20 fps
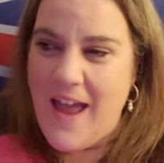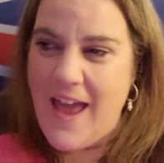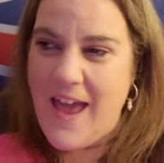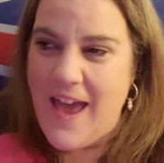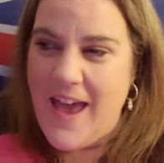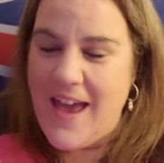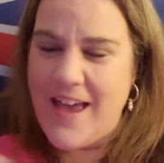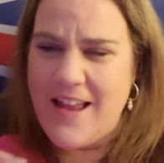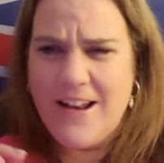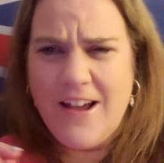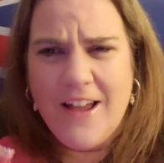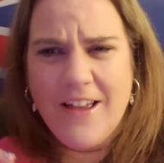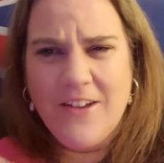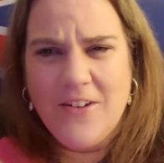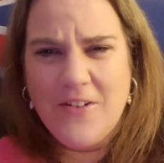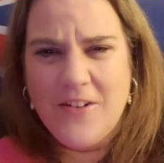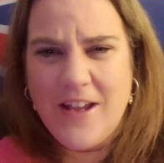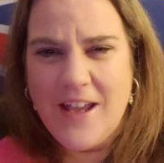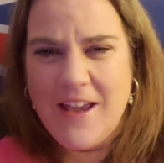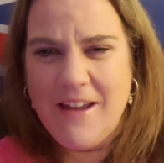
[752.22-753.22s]
and I
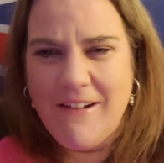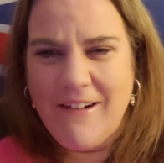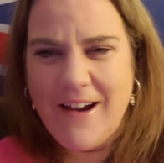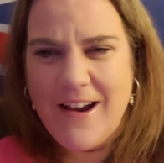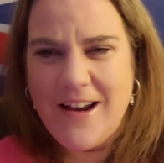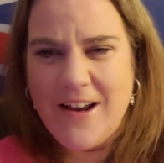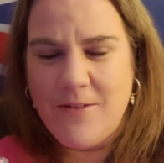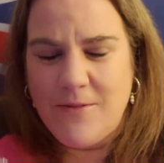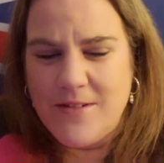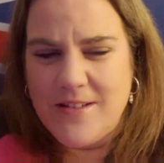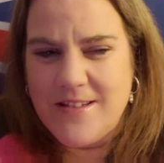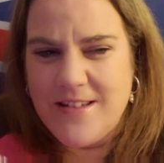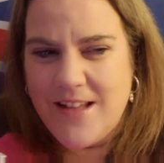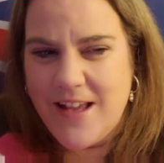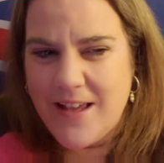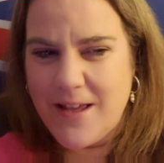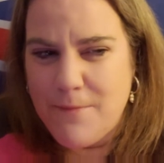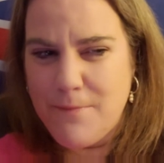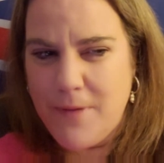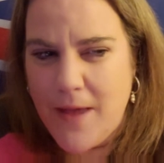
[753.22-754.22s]
could hear it, and it was
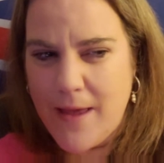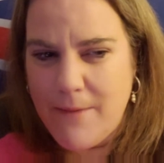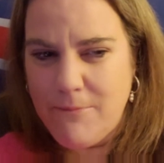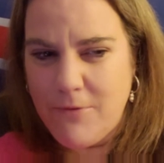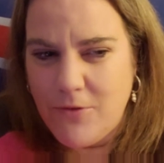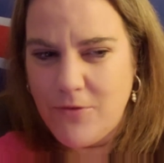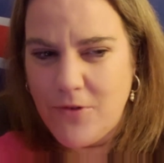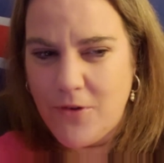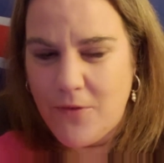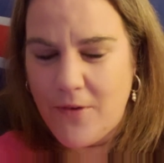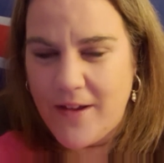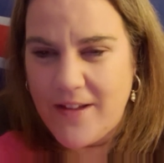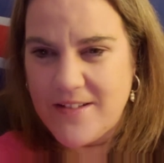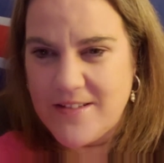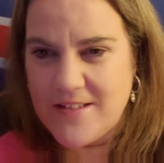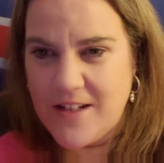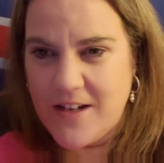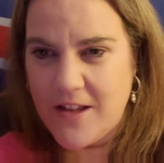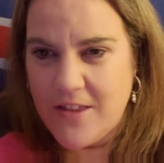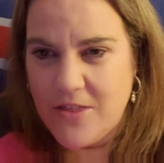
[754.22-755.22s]
like a pebble
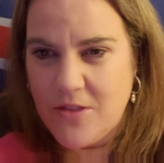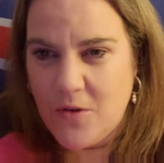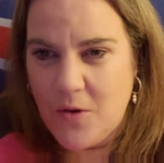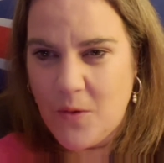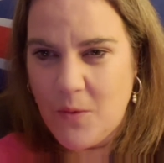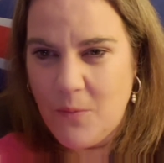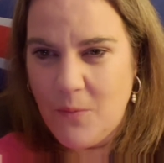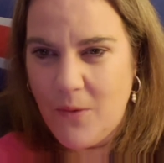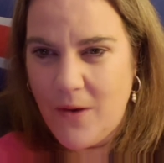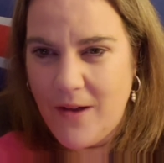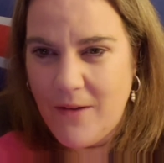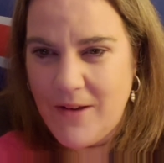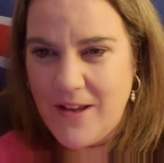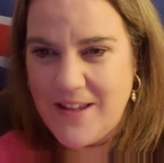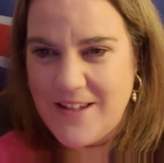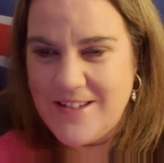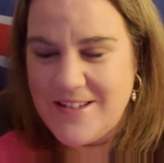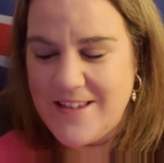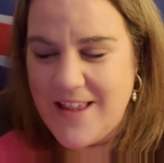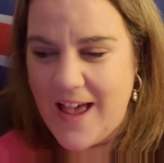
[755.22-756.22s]
noise. And I thought, what
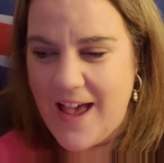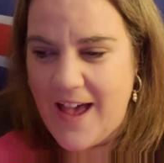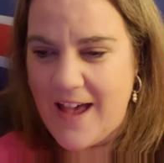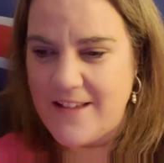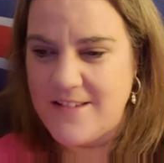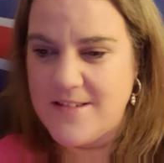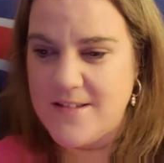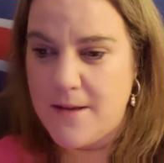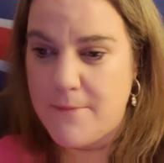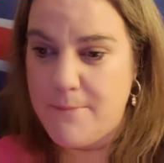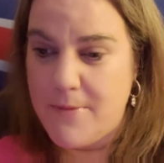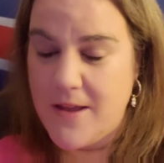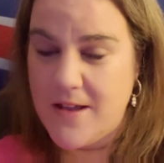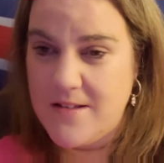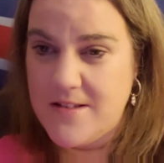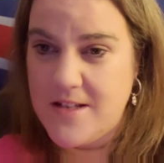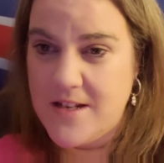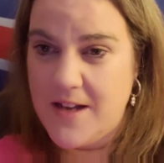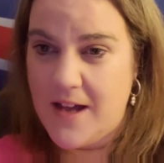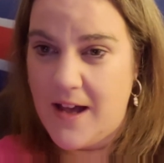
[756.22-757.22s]
is that? So I
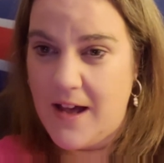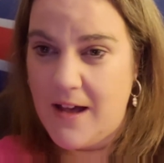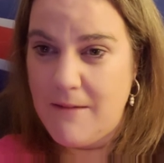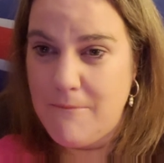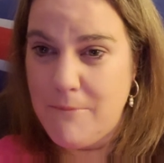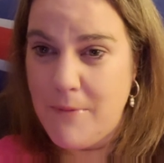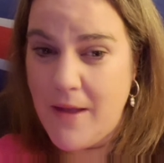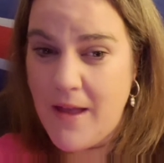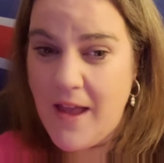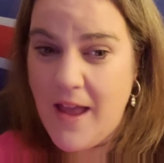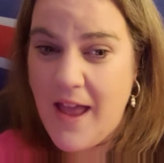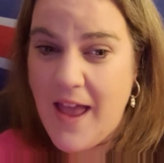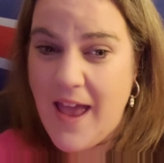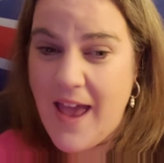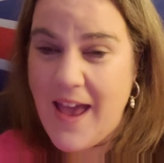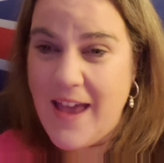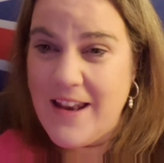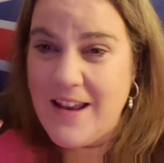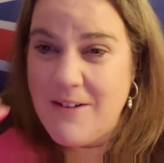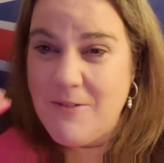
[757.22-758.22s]
picked it up,
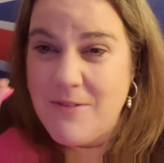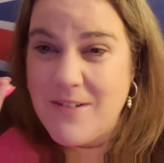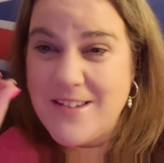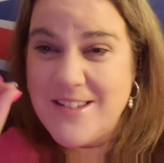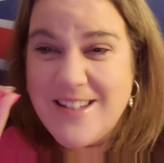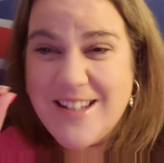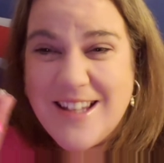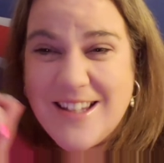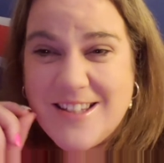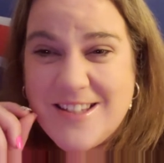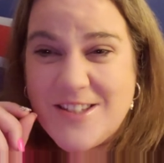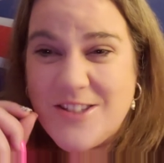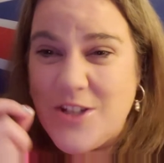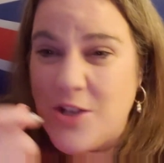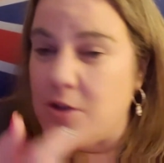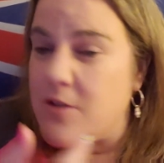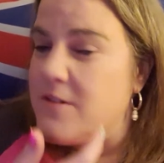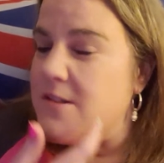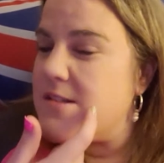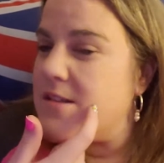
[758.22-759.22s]
and it was his
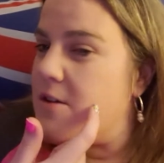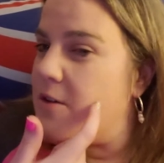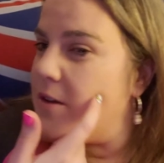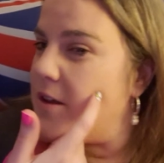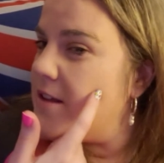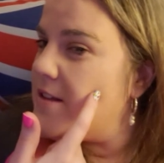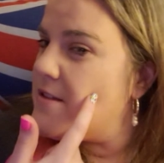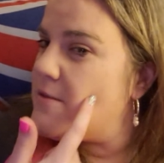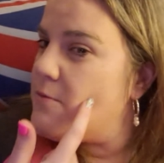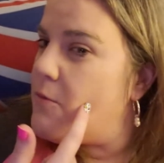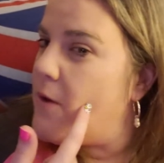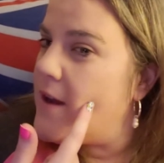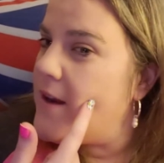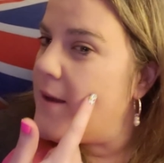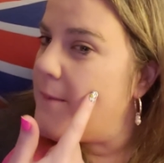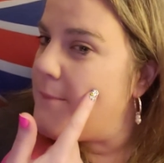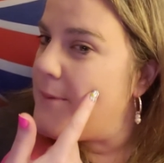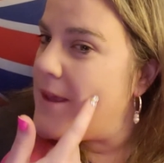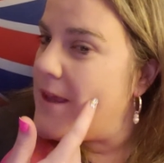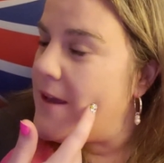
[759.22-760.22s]
tooth. So it's one
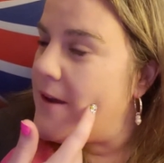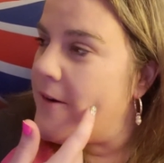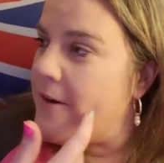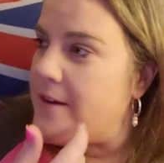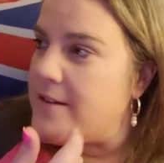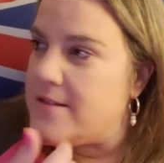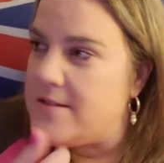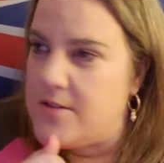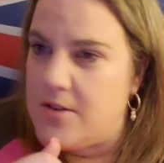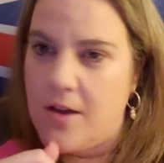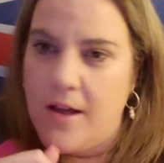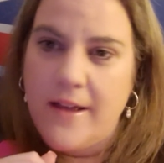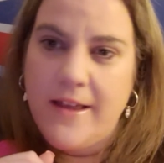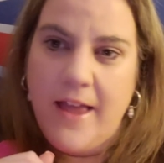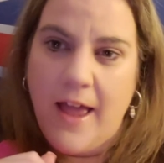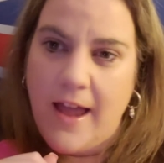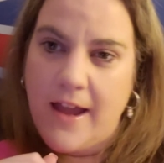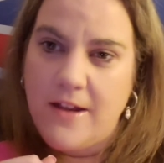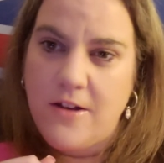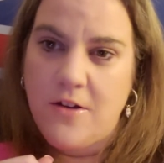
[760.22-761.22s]
up here. It's not a
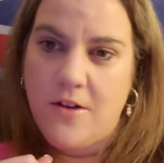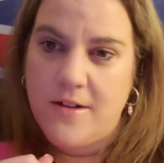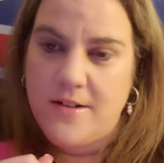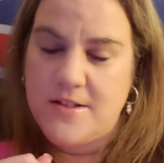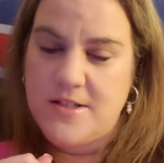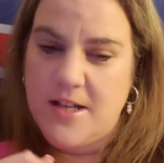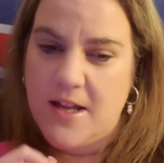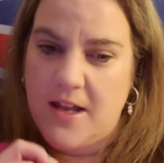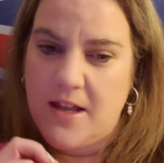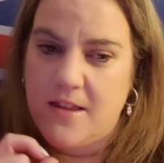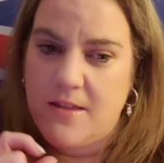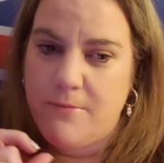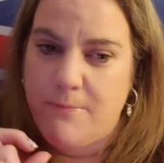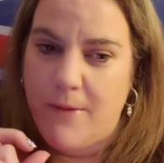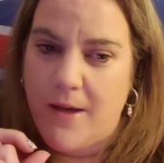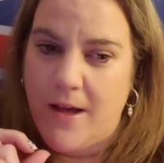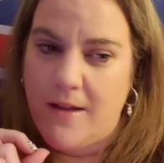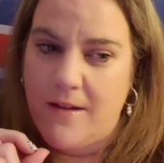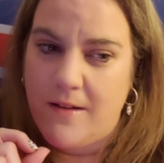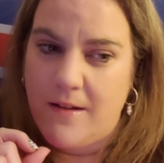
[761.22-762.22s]
canine teeth,
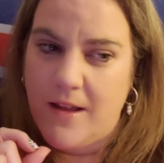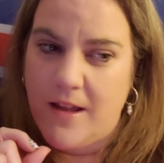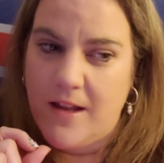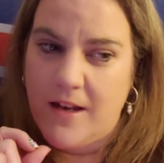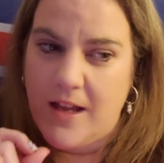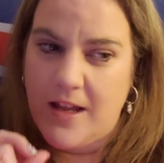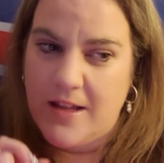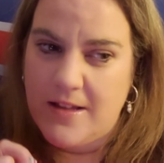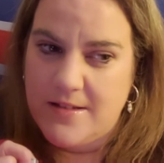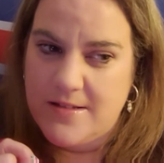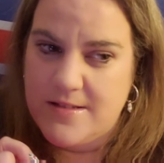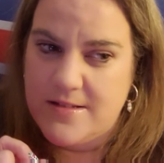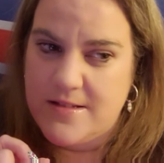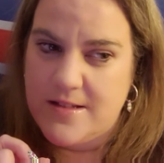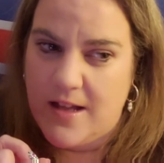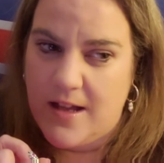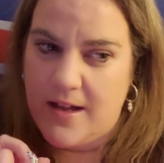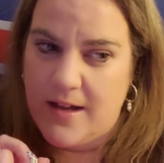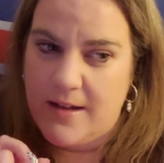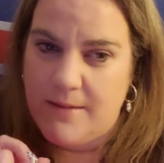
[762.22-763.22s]
but it is.
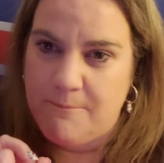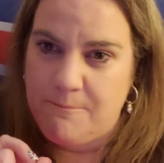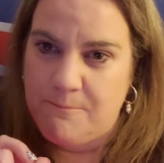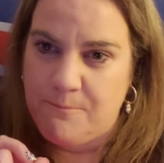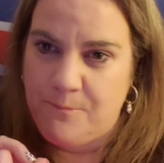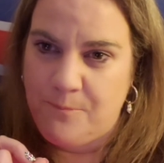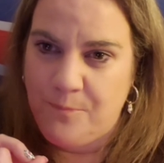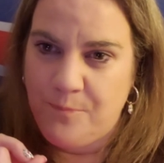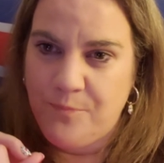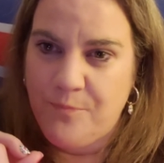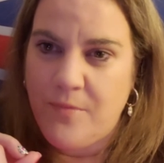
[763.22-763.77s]
Um,